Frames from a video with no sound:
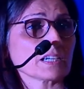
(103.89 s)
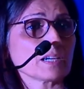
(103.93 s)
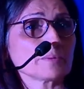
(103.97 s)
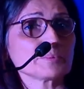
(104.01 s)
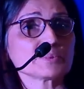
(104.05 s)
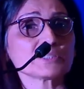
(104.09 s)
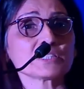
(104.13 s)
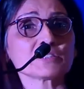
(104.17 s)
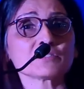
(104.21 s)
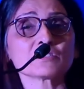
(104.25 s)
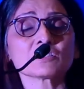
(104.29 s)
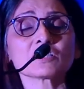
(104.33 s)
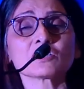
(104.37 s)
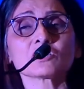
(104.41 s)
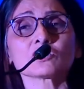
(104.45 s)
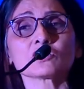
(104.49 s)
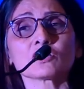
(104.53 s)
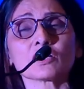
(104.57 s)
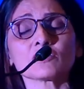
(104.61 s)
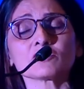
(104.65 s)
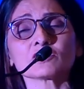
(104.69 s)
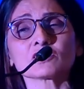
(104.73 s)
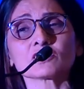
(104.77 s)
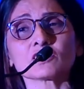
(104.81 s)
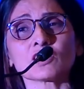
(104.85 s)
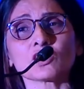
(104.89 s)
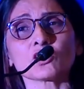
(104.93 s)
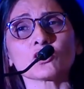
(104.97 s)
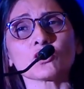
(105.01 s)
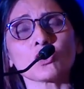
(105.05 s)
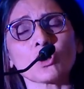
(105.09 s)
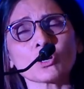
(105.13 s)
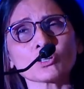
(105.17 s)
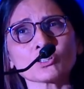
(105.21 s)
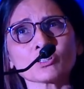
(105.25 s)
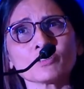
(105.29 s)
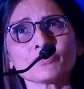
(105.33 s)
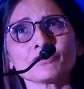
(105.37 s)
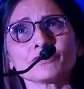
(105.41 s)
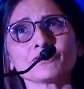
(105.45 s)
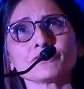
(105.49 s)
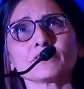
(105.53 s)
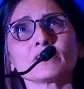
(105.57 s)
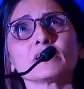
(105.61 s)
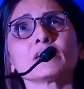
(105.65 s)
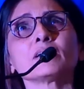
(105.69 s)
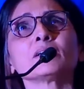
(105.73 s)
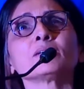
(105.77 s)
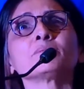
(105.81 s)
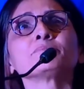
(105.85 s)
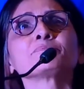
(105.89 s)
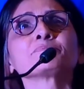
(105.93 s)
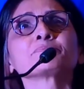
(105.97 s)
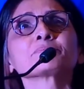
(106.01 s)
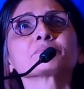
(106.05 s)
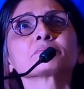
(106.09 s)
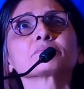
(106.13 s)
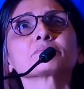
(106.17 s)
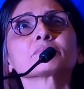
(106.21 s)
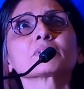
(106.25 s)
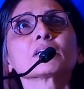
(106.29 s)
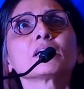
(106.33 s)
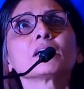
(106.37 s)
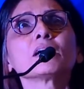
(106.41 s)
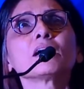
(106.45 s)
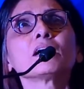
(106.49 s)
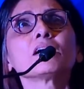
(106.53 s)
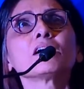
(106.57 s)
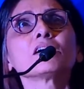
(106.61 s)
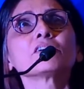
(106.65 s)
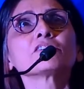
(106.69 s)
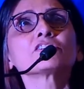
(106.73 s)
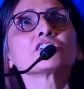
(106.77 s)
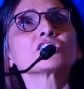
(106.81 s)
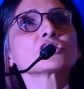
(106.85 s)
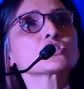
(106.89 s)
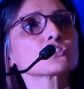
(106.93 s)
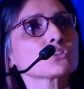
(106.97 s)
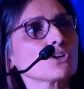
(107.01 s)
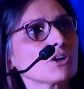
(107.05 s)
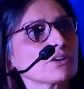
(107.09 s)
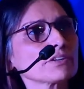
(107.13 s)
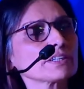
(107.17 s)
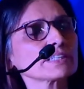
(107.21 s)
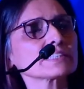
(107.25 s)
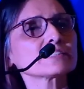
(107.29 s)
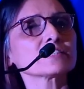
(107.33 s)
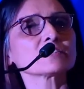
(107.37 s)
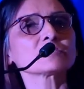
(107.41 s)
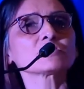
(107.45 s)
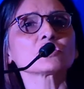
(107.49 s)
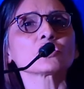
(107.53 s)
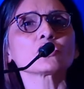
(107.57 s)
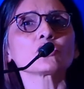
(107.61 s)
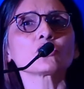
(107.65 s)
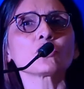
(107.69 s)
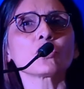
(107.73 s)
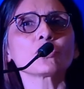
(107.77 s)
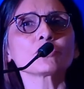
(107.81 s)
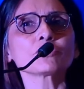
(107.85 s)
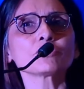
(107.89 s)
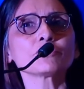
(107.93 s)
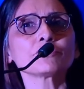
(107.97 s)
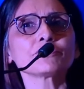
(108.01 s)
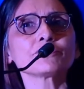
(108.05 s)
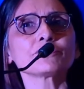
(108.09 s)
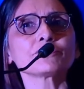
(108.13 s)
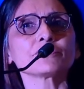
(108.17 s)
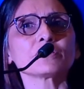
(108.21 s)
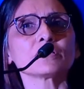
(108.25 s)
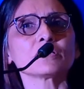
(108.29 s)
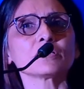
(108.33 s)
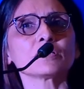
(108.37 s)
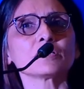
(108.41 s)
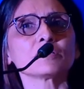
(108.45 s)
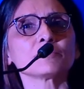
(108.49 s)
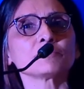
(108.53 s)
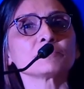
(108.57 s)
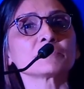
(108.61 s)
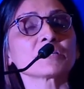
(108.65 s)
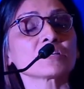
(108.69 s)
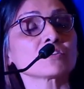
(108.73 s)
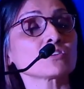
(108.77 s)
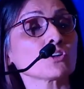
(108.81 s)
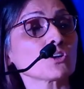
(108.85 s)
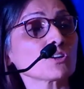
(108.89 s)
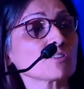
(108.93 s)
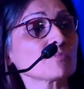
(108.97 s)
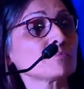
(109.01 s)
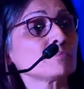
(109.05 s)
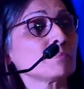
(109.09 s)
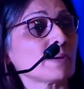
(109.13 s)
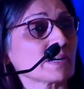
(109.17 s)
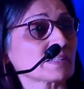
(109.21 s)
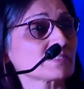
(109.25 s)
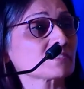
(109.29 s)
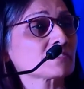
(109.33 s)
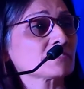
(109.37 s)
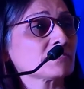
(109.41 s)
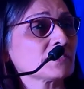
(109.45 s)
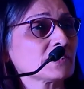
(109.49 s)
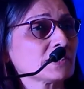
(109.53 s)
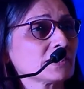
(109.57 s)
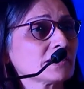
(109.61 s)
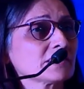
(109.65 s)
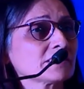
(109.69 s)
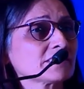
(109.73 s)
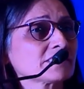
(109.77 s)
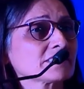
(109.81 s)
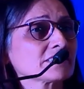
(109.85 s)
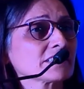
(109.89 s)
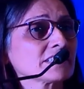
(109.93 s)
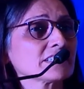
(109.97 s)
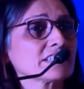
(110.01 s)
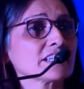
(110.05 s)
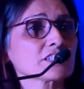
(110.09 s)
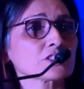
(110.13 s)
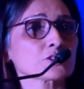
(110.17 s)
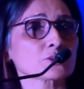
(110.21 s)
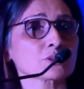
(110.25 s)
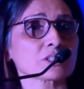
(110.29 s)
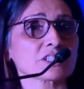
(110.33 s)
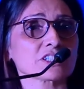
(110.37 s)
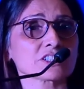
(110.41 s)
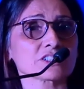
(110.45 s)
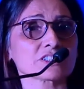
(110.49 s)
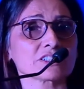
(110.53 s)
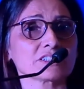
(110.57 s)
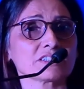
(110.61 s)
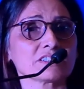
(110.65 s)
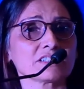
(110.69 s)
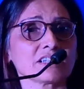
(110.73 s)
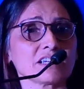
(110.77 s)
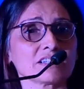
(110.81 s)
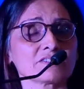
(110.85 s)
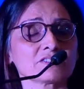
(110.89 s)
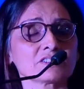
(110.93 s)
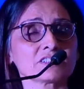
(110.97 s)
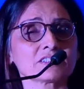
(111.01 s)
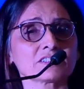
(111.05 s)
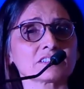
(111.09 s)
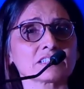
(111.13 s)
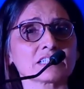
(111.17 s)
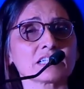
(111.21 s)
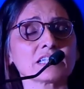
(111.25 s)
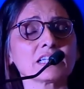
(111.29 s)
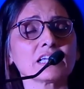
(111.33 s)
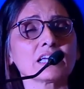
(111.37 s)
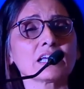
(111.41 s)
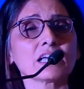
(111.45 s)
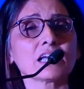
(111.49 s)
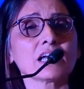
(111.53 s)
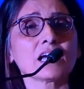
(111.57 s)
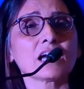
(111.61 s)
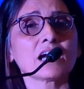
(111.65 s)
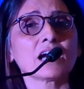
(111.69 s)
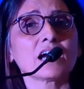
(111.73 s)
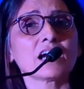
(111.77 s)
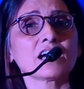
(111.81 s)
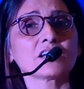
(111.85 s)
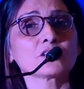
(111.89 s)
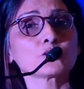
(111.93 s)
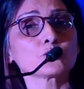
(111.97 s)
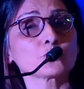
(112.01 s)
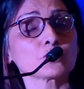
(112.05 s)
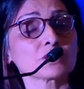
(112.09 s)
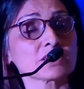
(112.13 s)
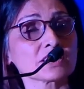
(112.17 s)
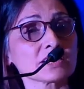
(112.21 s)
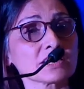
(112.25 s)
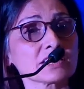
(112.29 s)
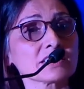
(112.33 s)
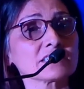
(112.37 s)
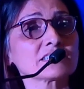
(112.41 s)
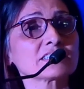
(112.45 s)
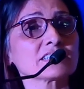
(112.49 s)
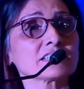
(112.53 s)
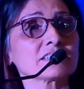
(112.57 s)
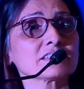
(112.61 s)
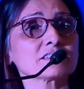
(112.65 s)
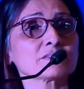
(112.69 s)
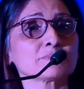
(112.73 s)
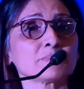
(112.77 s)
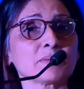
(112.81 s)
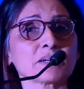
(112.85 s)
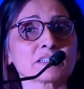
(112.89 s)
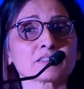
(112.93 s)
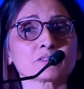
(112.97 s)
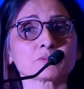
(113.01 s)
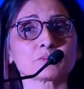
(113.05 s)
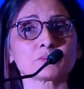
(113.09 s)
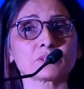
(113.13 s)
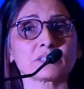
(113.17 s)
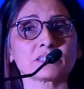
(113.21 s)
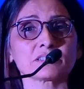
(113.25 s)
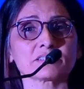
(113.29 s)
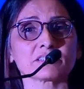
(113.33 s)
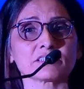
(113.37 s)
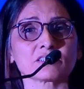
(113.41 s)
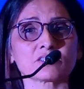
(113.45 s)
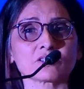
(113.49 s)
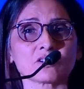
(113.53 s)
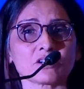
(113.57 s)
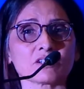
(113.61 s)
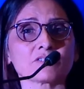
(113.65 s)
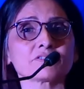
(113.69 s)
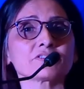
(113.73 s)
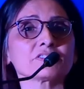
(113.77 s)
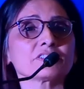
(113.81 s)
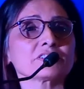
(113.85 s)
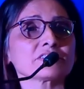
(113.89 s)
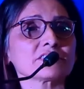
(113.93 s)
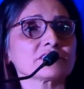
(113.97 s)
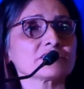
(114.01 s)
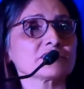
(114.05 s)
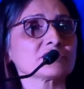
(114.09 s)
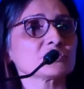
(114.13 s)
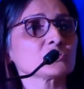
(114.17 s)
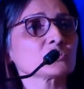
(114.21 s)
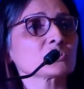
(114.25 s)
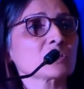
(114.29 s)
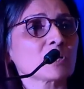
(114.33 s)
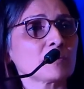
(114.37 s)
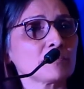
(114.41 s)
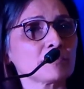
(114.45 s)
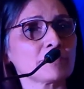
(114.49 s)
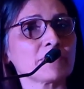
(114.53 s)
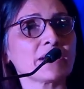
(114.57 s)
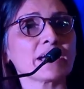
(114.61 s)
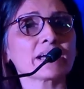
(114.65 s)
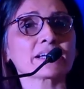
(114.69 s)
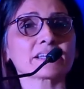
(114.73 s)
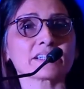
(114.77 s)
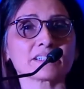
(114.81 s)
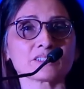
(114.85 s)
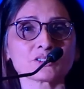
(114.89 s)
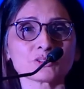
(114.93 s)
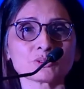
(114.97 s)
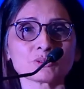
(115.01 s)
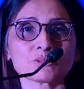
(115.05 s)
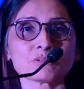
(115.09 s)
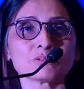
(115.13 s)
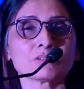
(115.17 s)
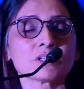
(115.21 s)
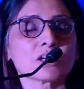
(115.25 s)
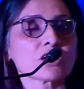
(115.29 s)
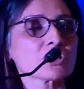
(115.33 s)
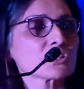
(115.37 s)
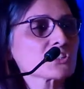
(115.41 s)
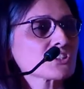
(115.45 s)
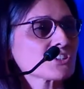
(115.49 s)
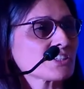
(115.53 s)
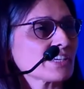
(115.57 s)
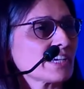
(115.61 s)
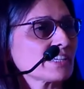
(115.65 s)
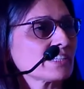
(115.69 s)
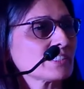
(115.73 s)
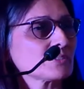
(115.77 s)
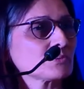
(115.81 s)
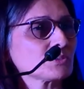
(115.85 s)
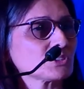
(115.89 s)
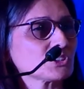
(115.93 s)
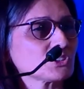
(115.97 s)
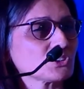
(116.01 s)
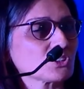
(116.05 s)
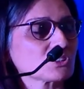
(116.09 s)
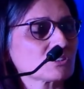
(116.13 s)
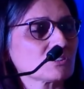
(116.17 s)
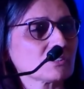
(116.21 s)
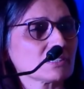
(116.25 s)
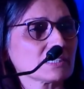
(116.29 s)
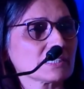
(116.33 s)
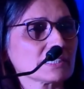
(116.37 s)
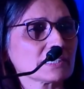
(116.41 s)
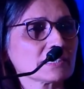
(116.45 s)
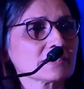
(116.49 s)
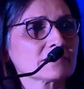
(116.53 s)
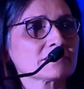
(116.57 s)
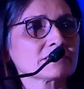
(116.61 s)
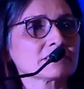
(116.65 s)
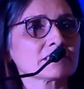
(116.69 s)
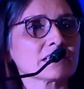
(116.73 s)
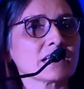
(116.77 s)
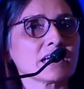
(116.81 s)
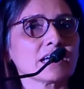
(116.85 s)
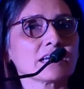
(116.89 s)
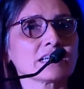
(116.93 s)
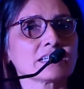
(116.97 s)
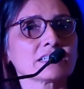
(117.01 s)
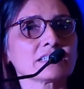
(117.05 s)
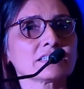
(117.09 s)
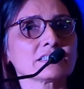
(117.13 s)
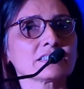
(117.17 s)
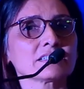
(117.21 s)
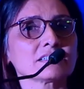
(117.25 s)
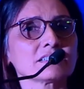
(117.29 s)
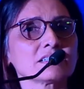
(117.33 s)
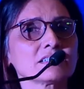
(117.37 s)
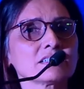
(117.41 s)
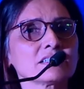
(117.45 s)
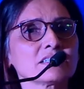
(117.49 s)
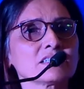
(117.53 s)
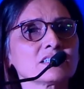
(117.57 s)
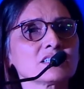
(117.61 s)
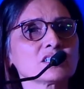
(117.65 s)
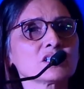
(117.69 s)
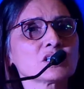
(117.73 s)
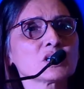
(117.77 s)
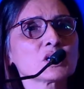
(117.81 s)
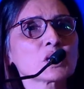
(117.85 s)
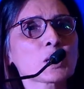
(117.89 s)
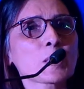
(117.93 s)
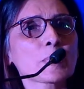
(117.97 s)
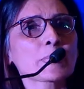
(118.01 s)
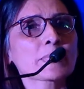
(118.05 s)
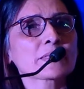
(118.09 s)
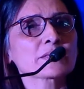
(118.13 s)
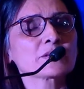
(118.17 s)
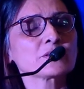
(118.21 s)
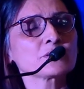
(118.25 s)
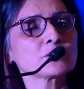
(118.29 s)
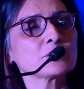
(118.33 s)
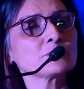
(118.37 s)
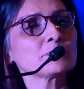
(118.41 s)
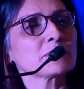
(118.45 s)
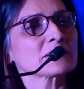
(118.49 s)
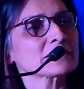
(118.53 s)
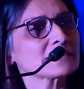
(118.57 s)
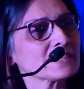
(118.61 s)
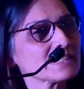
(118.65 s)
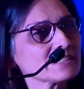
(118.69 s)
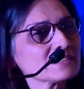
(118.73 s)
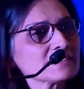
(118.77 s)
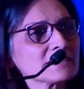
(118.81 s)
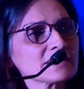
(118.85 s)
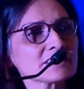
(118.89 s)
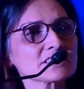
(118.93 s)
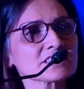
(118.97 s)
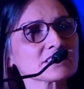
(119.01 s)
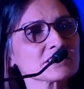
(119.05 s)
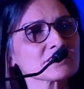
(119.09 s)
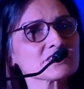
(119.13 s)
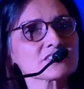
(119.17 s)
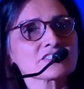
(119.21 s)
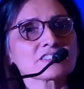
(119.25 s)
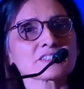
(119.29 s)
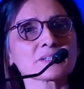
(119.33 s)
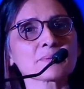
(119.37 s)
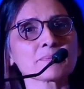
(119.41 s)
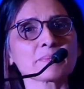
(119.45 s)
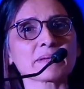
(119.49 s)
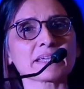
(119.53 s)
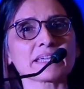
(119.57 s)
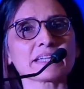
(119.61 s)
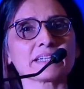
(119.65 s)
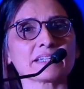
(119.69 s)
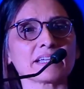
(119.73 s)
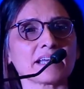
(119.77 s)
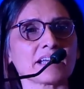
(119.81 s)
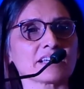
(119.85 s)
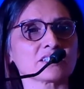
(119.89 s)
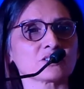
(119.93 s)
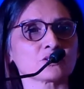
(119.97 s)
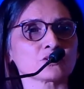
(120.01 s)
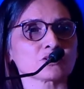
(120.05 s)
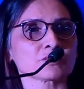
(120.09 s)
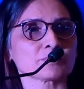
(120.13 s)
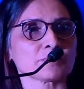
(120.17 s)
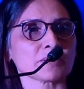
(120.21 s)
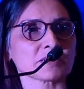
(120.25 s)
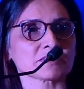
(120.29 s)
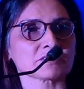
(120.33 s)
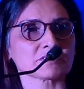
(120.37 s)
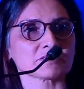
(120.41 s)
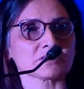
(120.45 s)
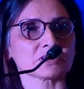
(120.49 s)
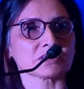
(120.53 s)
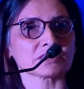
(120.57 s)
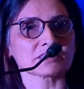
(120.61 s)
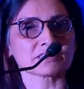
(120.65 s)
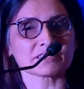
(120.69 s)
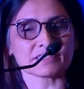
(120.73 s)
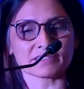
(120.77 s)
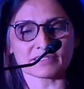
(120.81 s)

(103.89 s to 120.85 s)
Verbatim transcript: I mean, there was, there was a lot of rhetoric, there's a lot of, there are a lot of buzzwords in education, I would say and you hear these buzzwords in conferences and you come back and you share it with your colleagues and uh, you know, but then they just remain at those buzzwords.